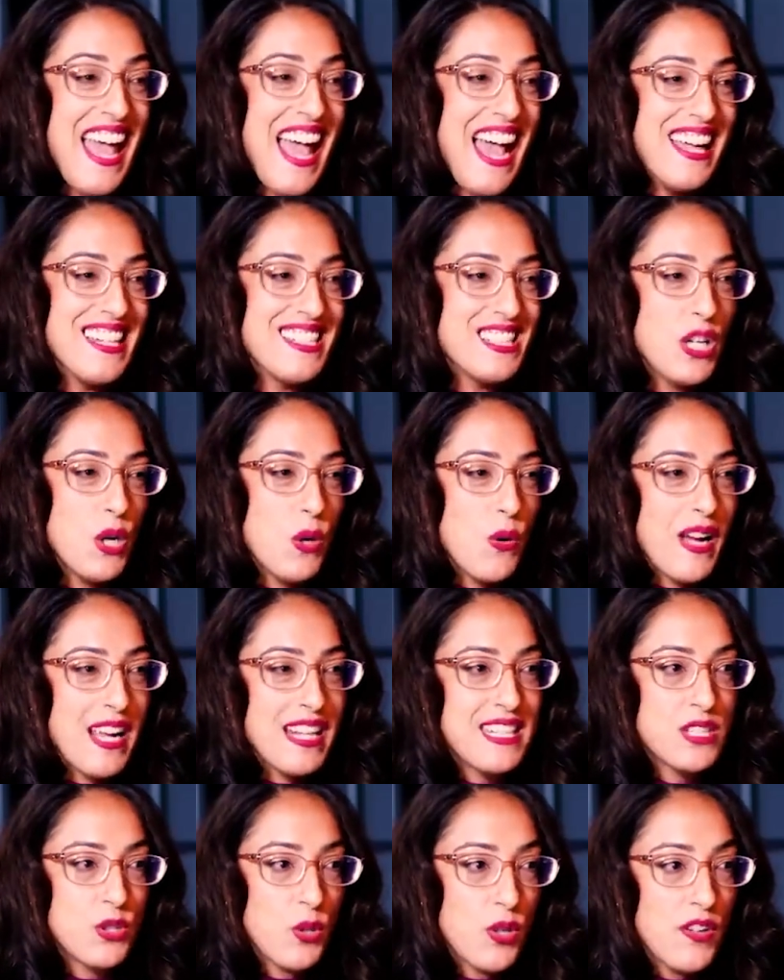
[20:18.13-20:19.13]
And so
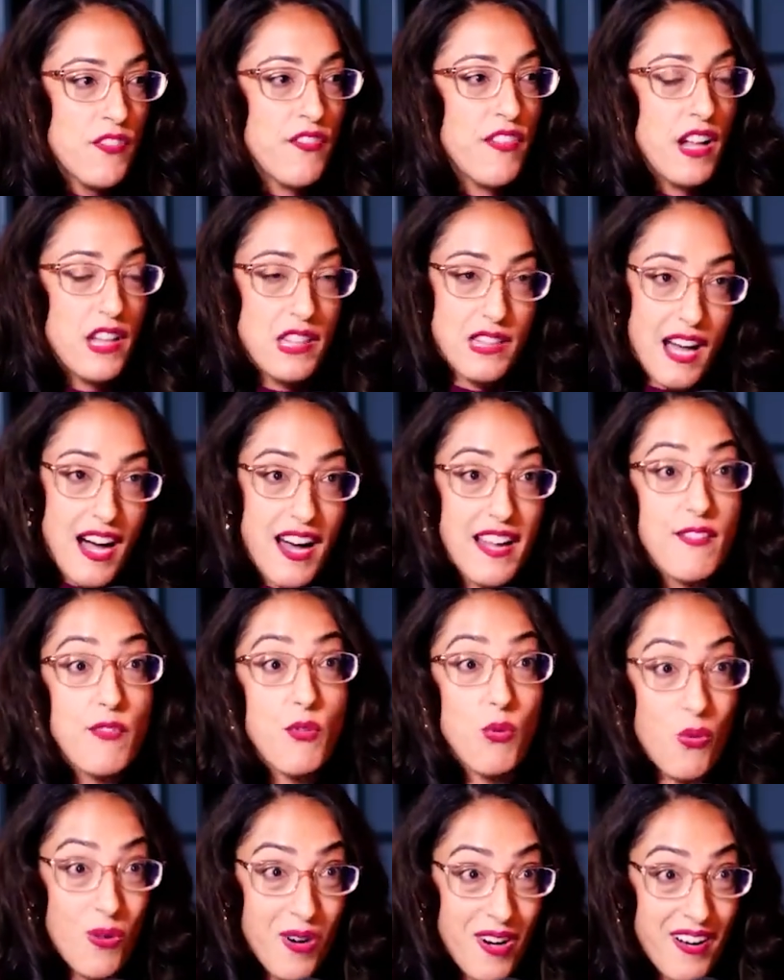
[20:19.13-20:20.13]
it's sort of a lot of
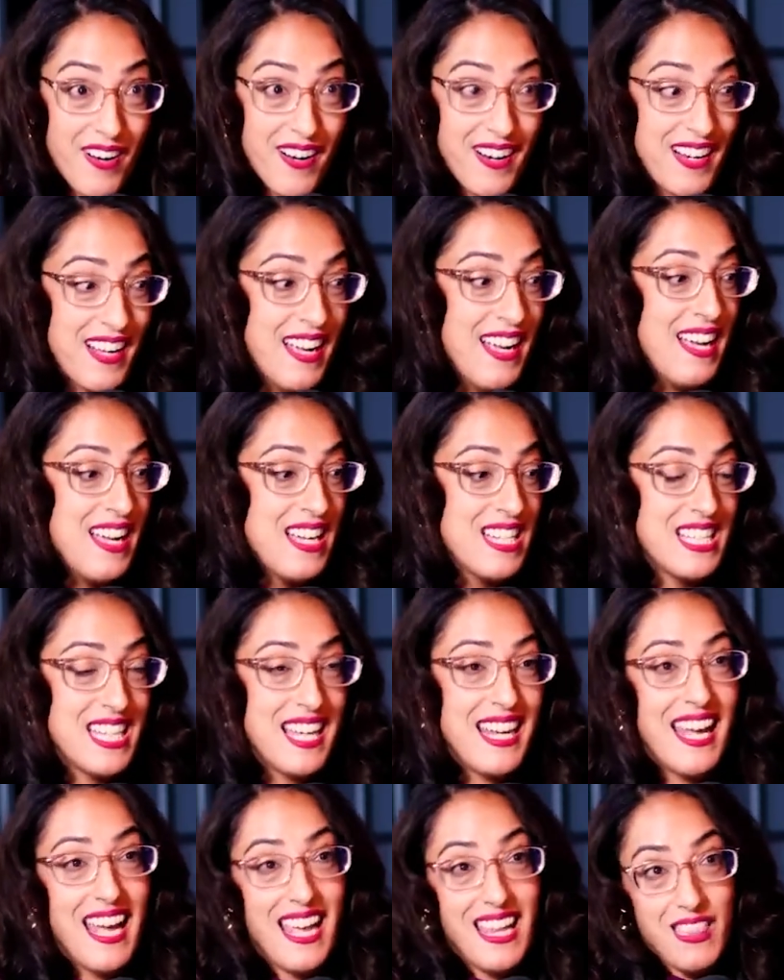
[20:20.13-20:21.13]
work
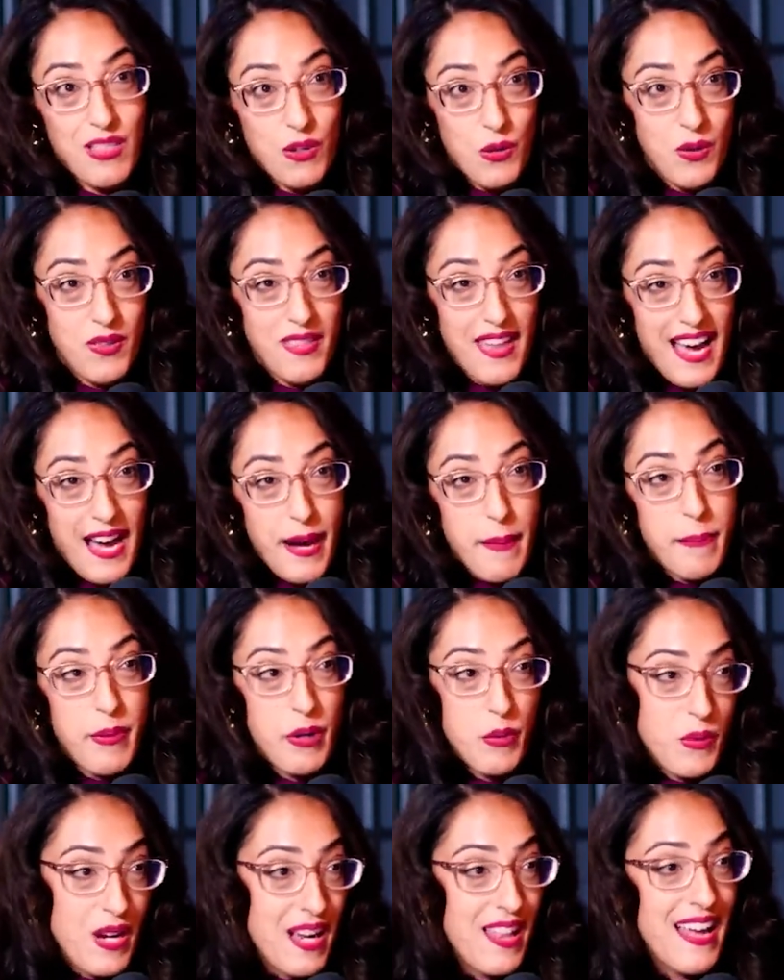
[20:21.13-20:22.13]
to get through that,
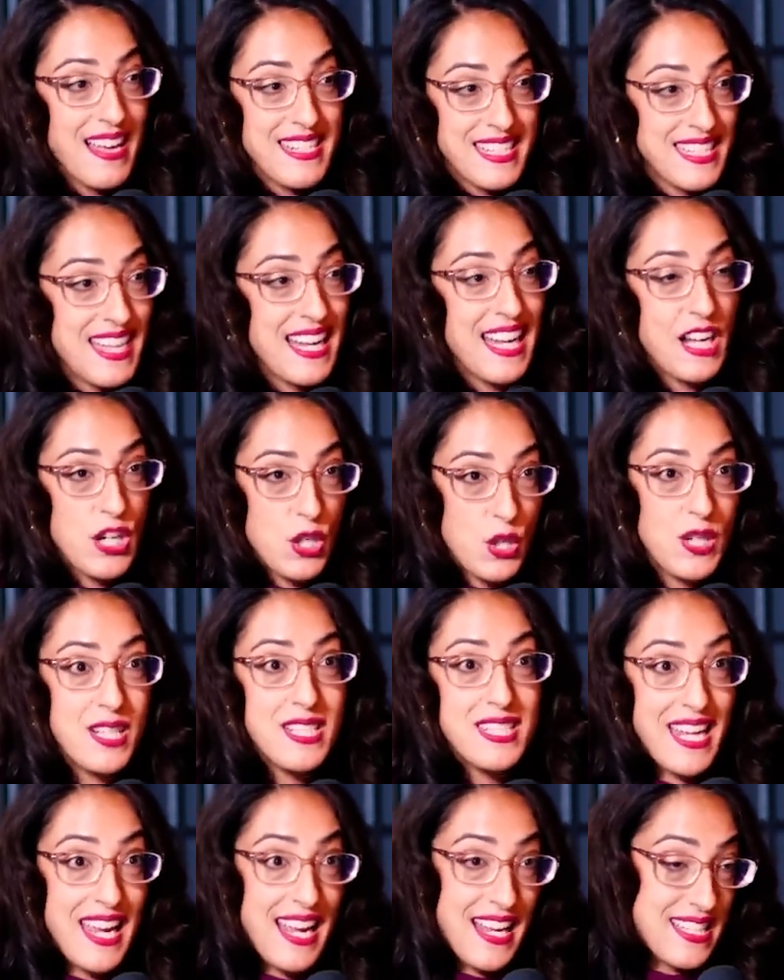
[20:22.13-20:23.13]
but realizing that it
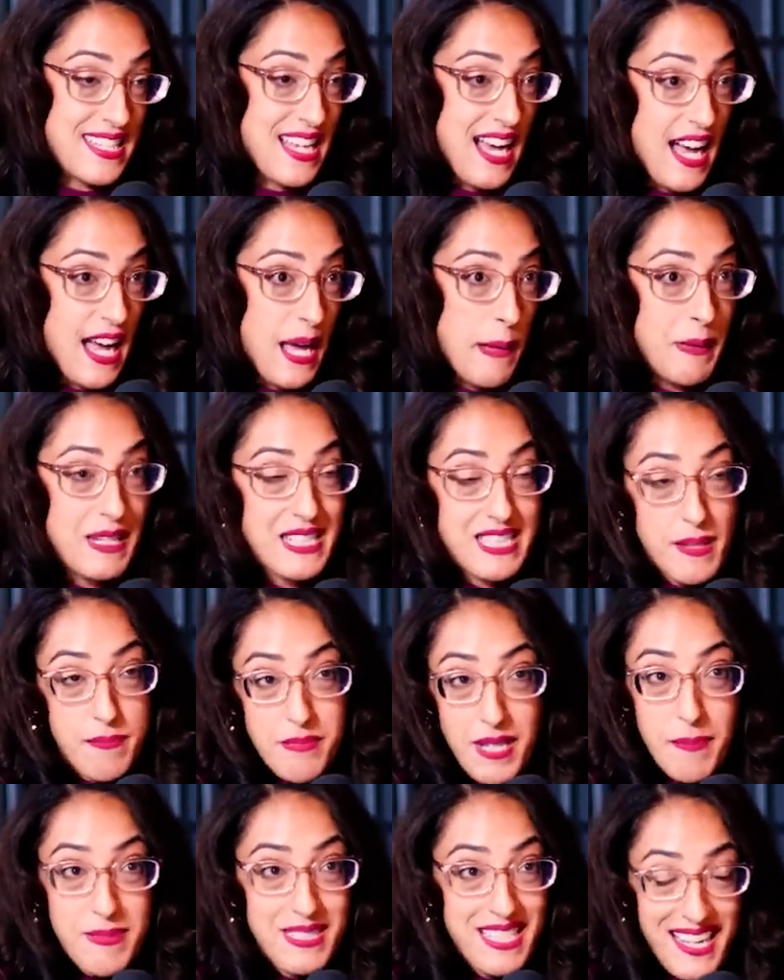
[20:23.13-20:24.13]
could take time and
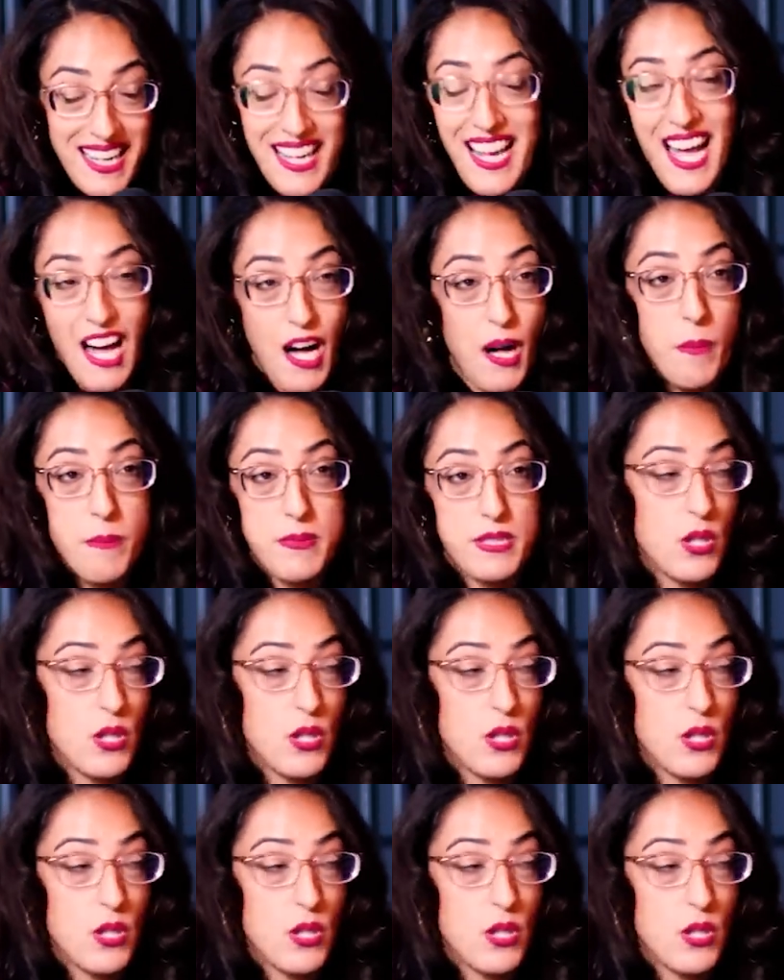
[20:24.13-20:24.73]
sometimes getting help.